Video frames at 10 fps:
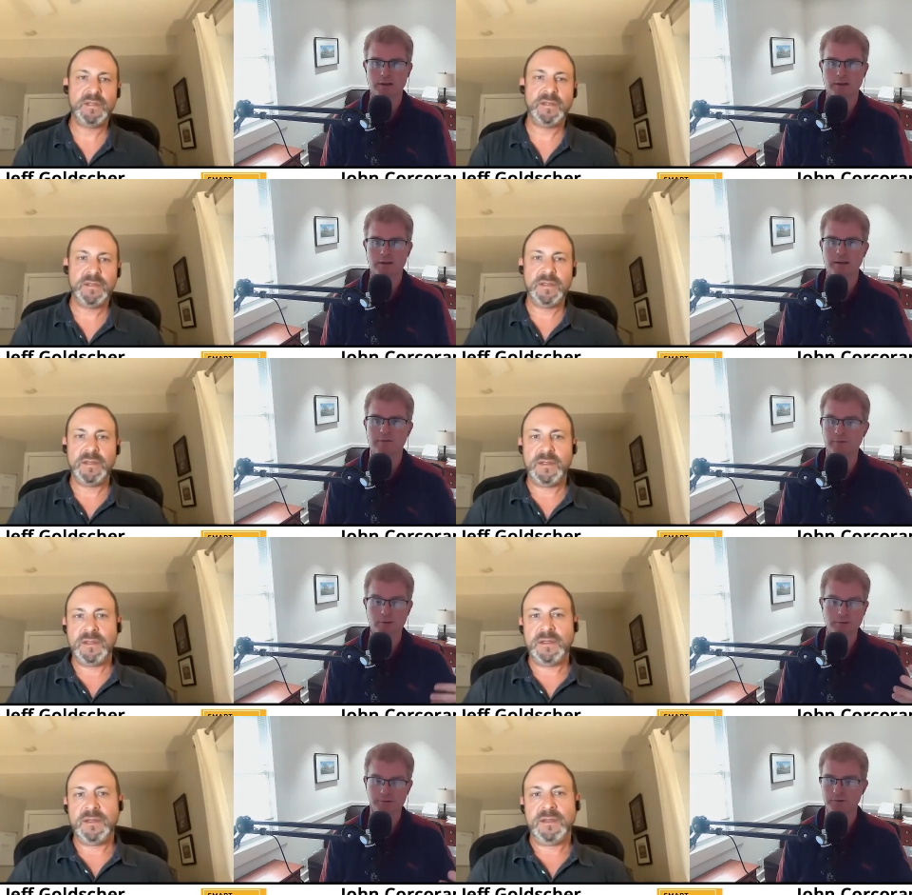Speaker 1: And, and
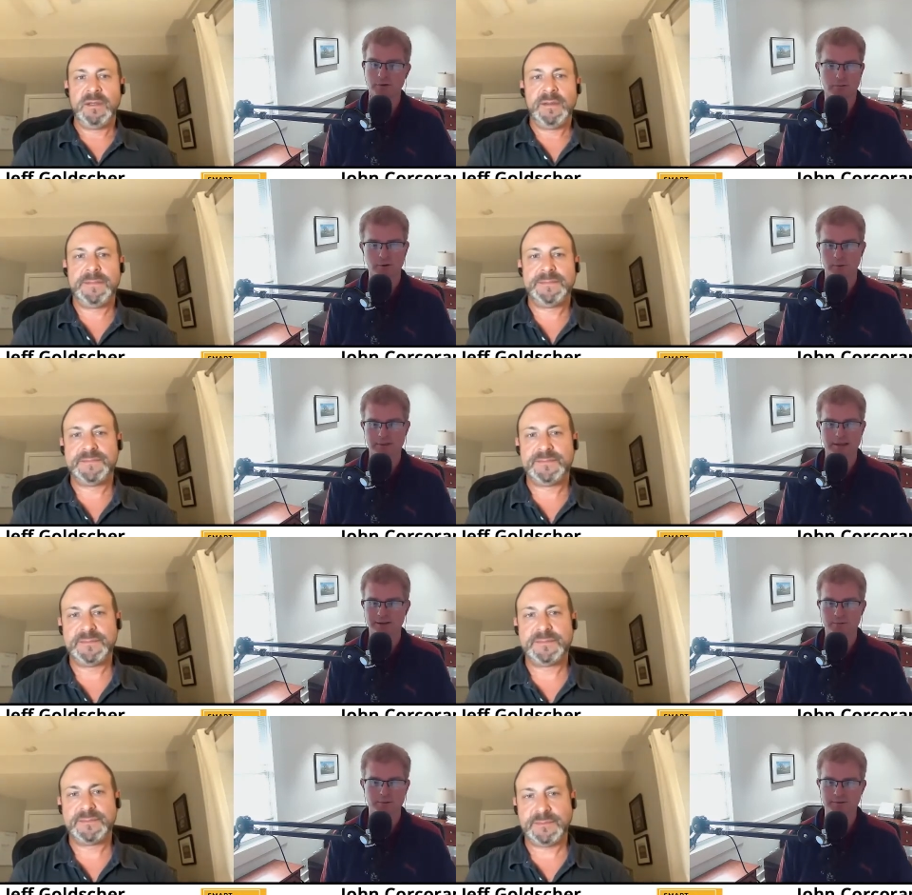for those who don't know what
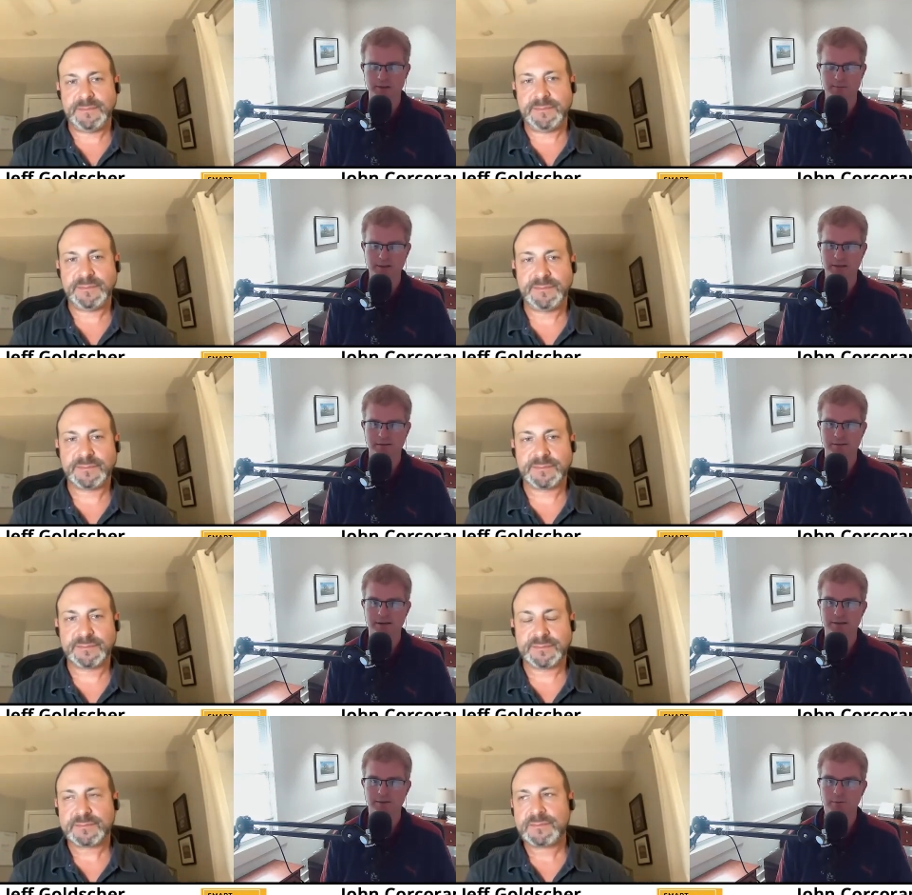that is, what does that mean
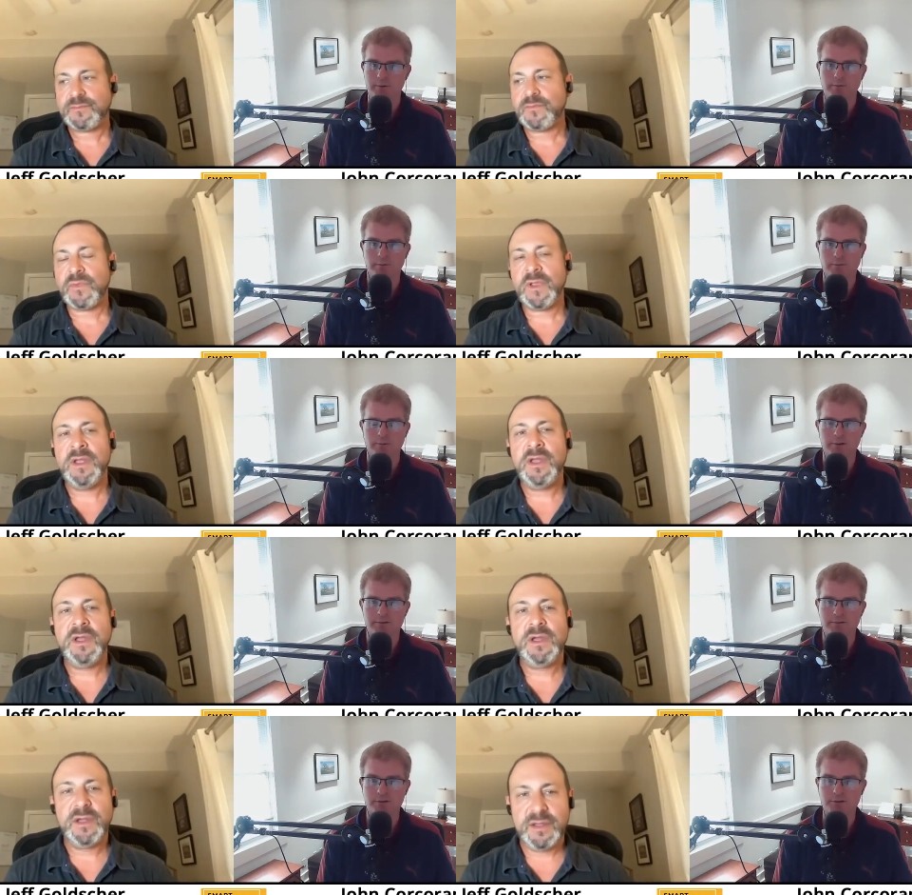exactly? What,
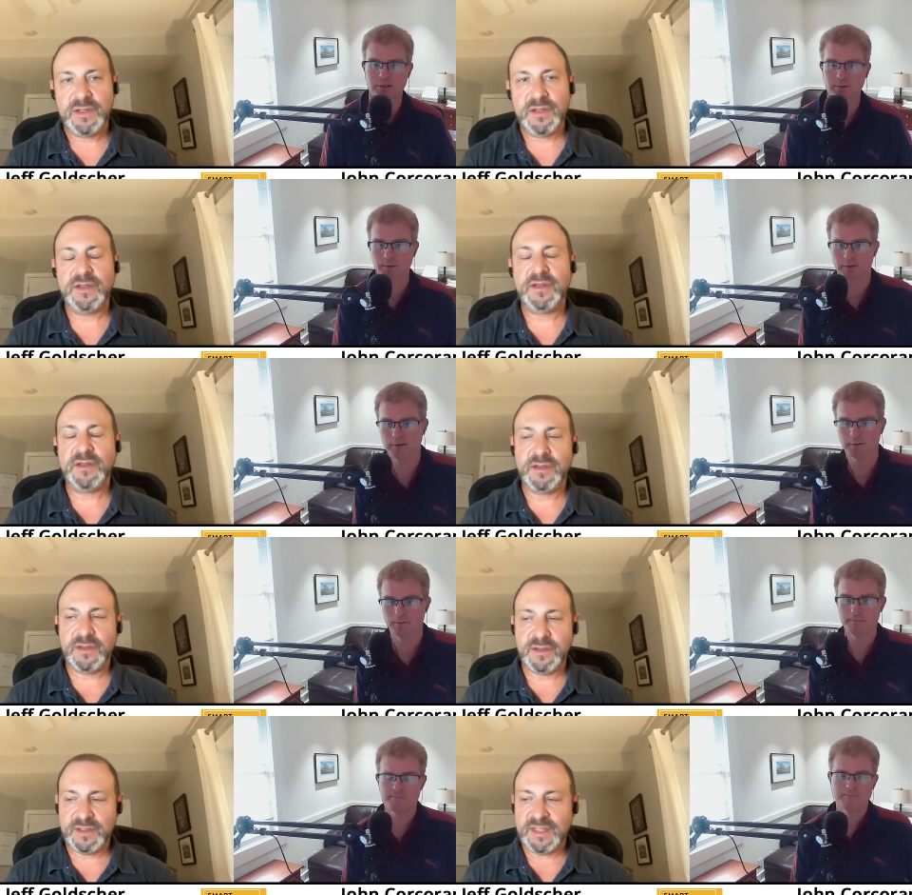what is functionally, what do you
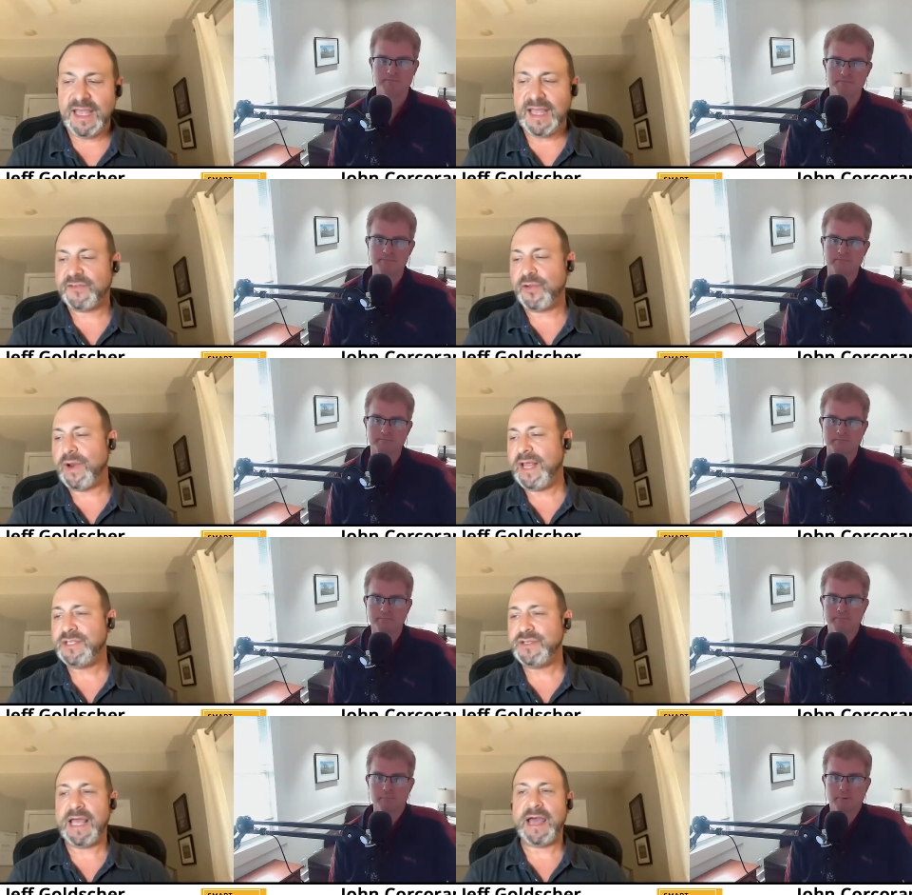do?
Speaker 2: Yeah. So
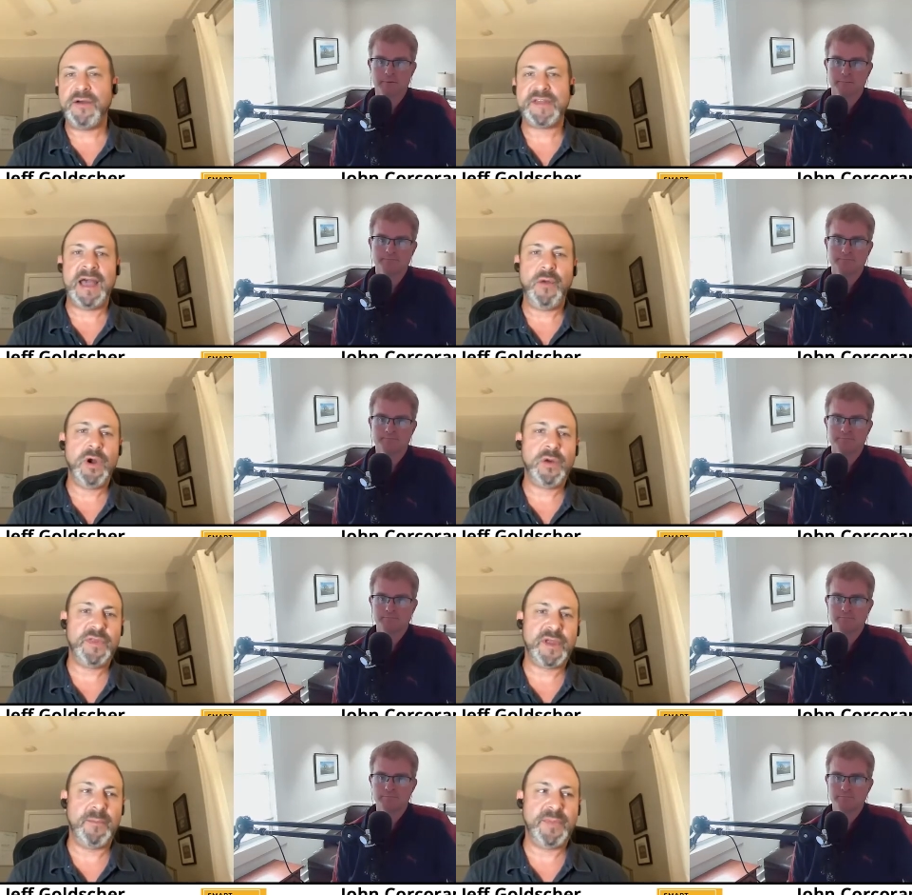what I do now is I
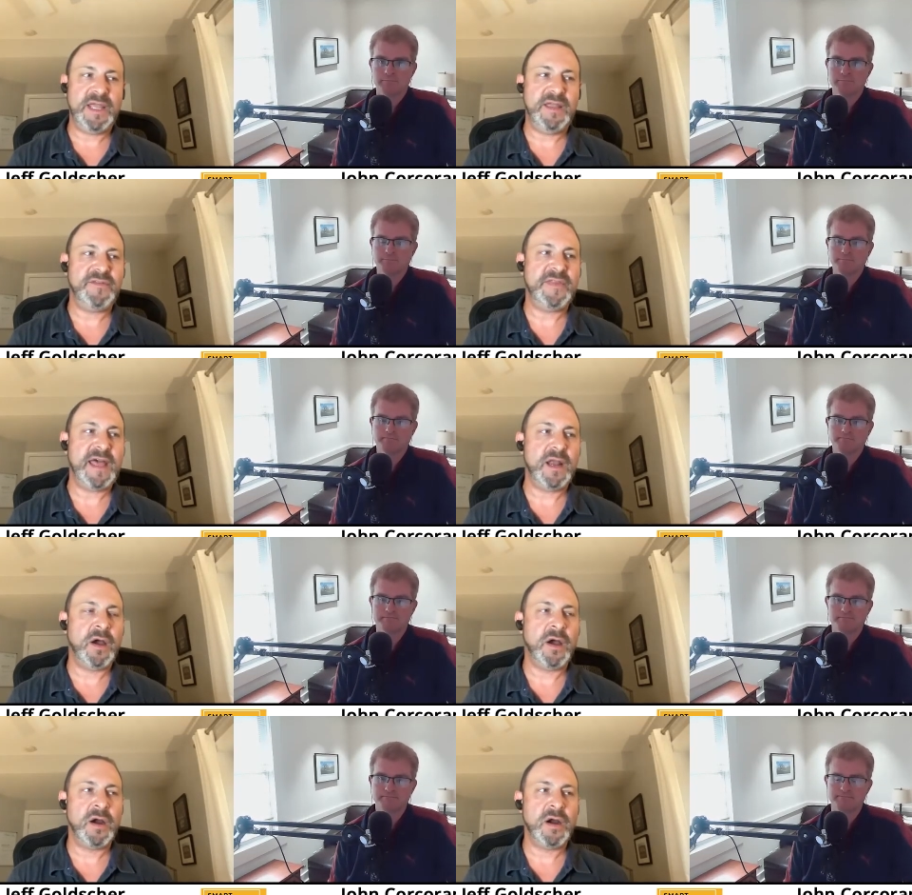work with companies
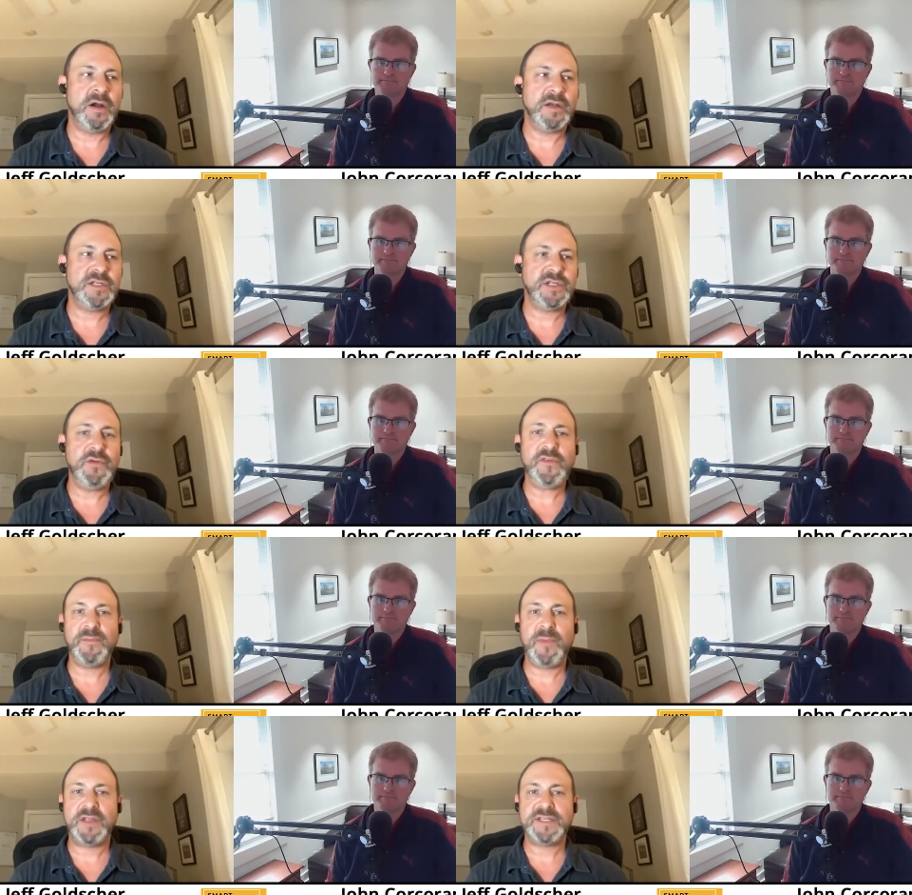that are
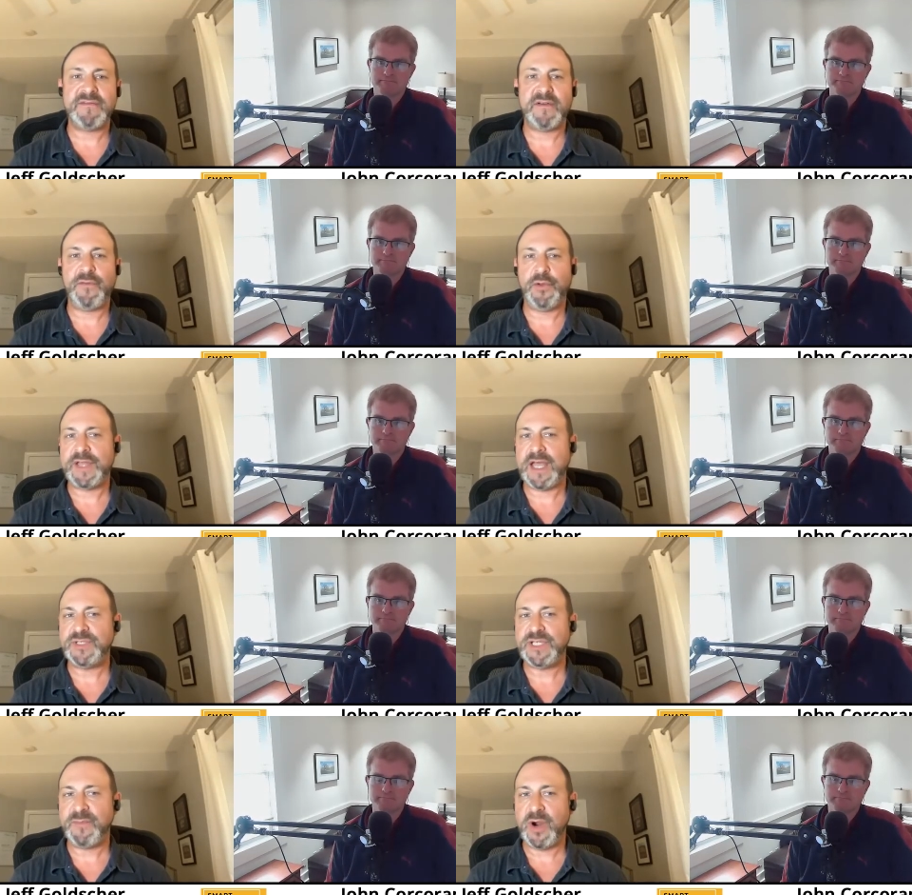too small to have a
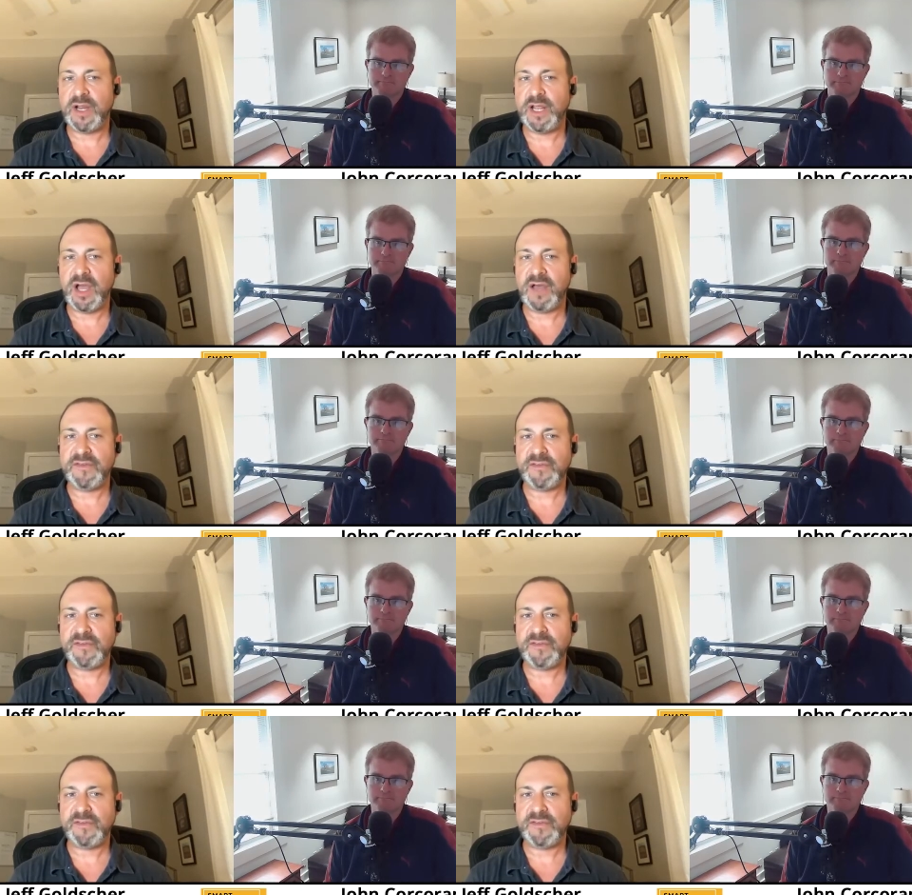full-time chief marketing